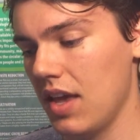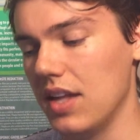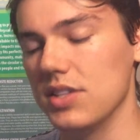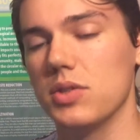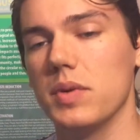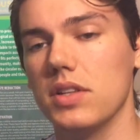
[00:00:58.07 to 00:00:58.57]

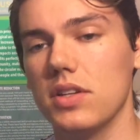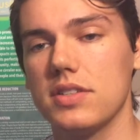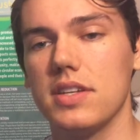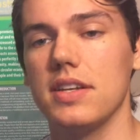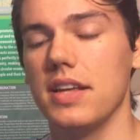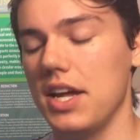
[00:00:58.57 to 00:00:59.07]
And so we looked
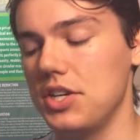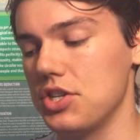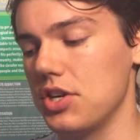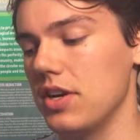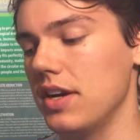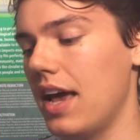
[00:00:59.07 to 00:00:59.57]
at
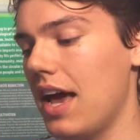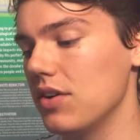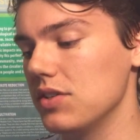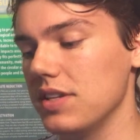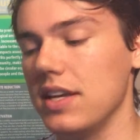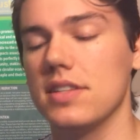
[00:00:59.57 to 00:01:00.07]
nature and how
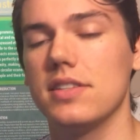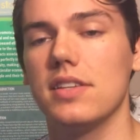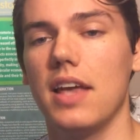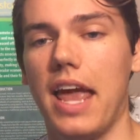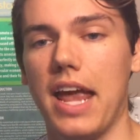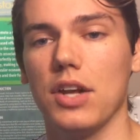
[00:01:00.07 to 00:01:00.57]
does it
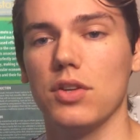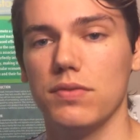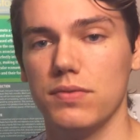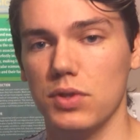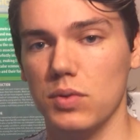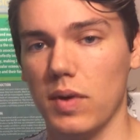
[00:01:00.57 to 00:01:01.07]
handle
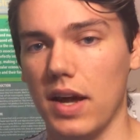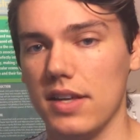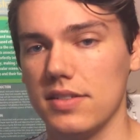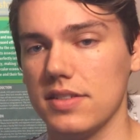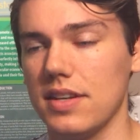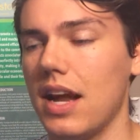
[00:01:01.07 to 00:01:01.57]
food
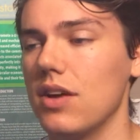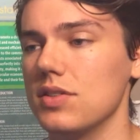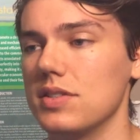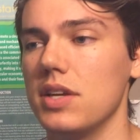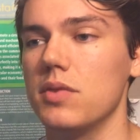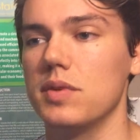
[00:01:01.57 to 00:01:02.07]
waste and how
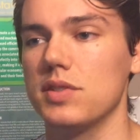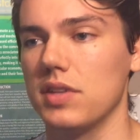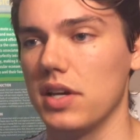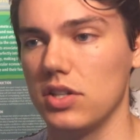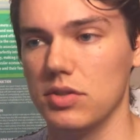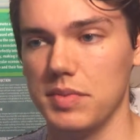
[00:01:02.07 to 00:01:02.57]
does it
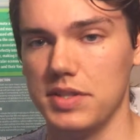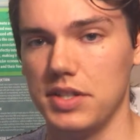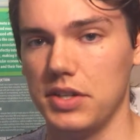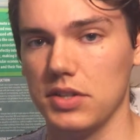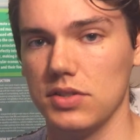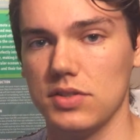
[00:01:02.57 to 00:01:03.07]
recycle
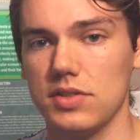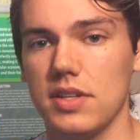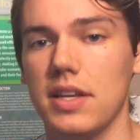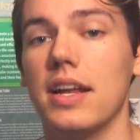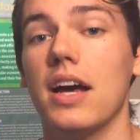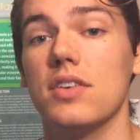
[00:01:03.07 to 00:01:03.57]
materials
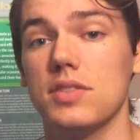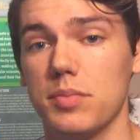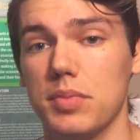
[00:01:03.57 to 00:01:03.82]
and how does it